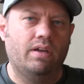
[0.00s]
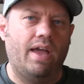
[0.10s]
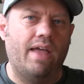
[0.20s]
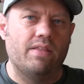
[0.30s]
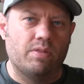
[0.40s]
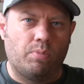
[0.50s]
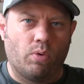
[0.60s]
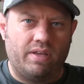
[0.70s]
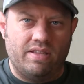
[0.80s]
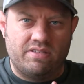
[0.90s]
And then the
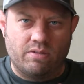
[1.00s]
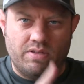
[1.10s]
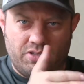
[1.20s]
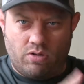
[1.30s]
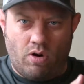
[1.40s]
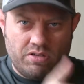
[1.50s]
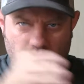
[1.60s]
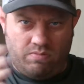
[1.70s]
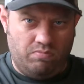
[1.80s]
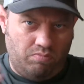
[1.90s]
Born Again series
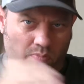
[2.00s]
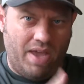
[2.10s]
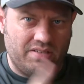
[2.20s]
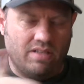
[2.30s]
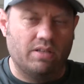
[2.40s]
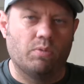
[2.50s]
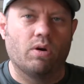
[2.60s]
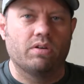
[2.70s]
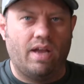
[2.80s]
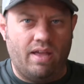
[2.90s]
starts basically
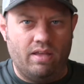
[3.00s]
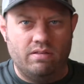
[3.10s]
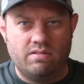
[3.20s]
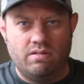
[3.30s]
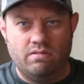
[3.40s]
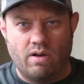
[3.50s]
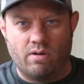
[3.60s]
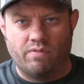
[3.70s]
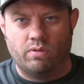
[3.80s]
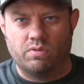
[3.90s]
where
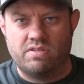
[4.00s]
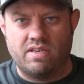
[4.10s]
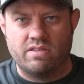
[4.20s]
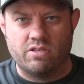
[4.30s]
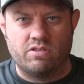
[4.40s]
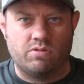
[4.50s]
Daredevil season